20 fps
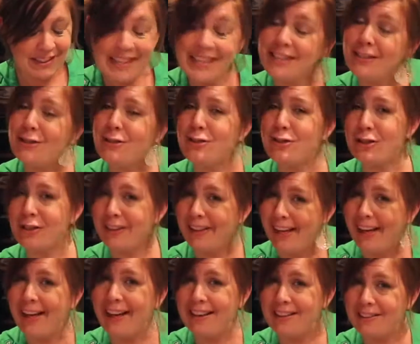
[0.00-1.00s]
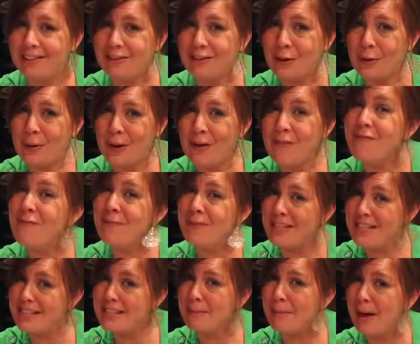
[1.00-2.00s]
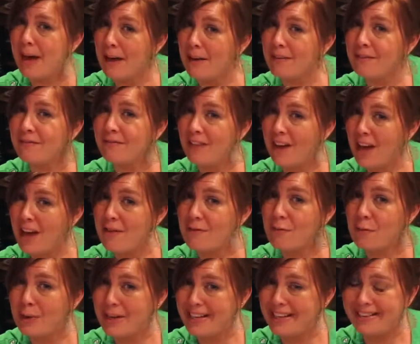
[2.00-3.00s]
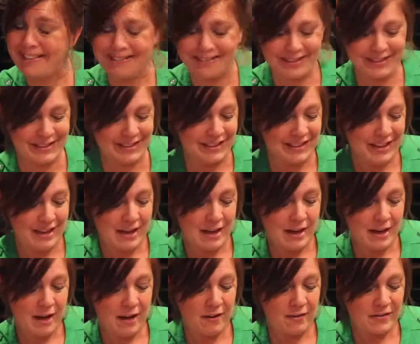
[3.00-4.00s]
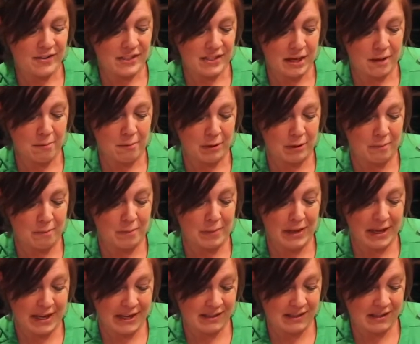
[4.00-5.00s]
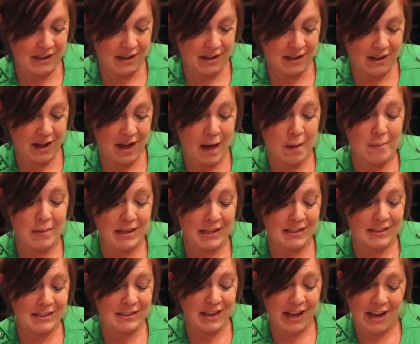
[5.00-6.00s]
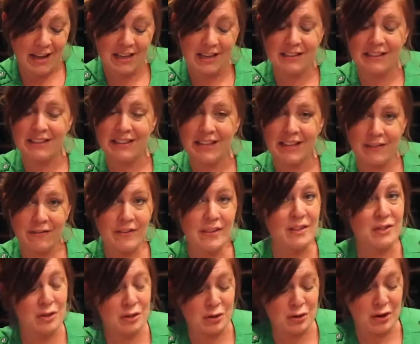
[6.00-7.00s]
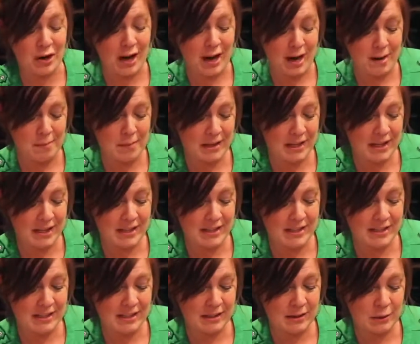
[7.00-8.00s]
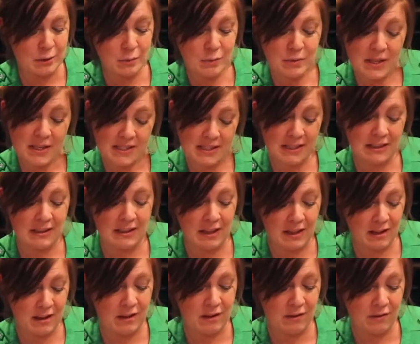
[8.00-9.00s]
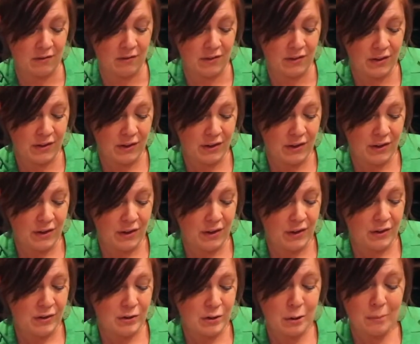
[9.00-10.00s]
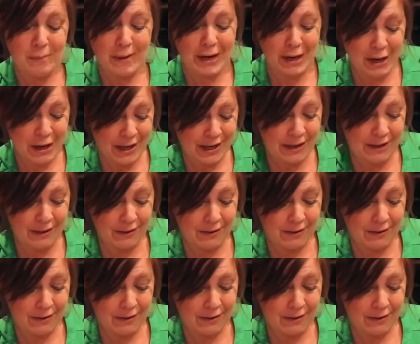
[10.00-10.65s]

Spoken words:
It's July, so I've missed about 5 weeks of summer, but I'm excited to give this a try because who doesn't love turmeric,